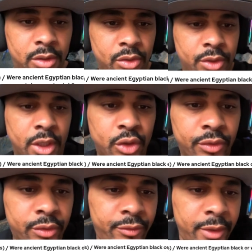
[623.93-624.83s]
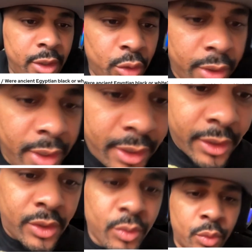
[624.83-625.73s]
The title of the video
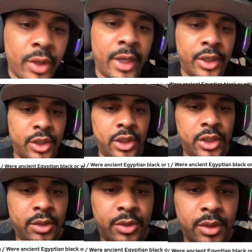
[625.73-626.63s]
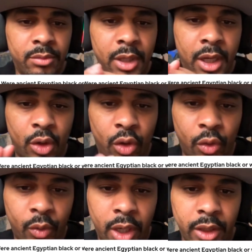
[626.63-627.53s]
is Were Ancient Egyptian Black
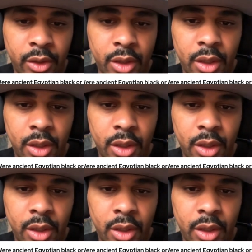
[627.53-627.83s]
or White?